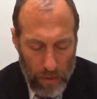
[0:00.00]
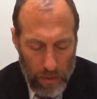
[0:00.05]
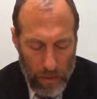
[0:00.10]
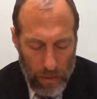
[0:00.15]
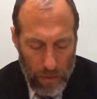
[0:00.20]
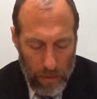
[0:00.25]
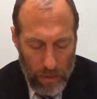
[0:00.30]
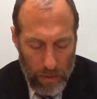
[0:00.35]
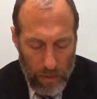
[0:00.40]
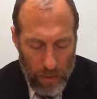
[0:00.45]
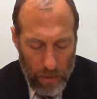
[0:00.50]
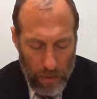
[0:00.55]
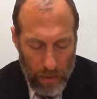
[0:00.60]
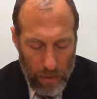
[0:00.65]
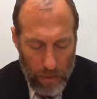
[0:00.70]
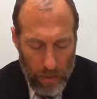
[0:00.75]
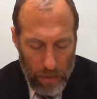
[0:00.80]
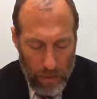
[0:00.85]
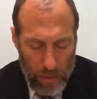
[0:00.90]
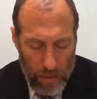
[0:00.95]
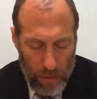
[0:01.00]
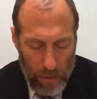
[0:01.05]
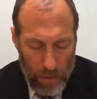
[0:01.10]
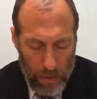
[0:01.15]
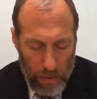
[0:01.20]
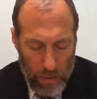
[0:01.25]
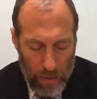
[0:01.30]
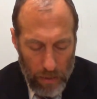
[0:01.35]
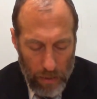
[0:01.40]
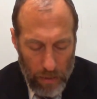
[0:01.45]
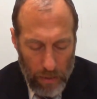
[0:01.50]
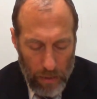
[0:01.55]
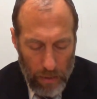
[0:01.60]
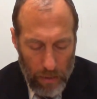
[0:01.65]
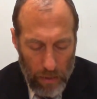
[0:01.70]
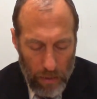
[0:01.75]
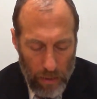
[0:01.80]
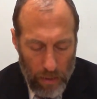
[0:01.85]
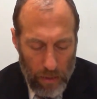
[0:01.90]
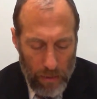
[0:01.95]

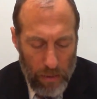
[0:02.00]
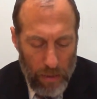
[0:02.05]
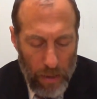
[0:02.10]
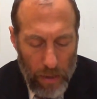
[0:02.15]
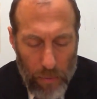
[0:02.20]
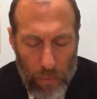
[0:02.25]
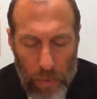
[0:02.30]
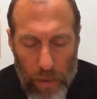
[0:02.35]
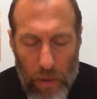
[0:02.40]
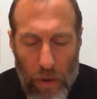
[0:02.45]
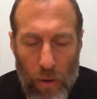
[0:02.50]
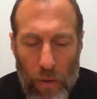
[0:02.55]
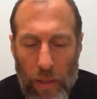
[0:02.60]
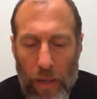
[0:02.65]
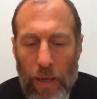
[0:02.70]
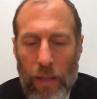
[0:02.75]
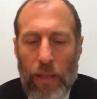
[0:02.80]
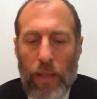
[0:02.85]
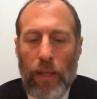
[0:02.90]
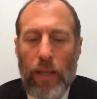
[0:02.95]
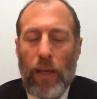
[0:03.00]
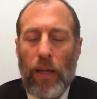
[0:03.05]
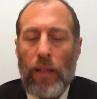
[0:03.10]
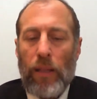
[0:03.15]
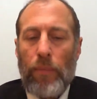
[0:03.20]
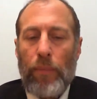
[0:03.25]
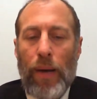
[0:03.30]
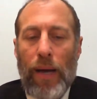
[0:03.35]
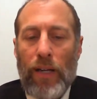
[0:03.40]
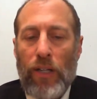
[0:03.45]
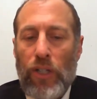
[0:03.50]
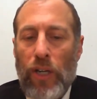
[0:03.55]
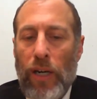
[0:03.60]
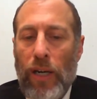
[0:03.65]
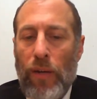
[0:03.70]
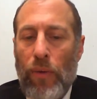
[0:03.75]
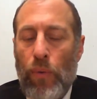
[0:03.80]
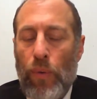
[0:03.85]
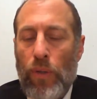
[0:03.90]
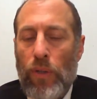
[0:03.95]
Because we know that in the Bayis
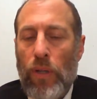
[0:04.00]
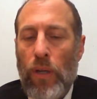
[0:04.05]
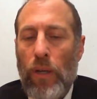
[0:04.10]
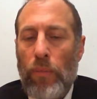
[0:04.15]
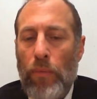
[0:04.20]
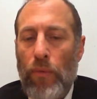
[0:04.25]
Sheni it was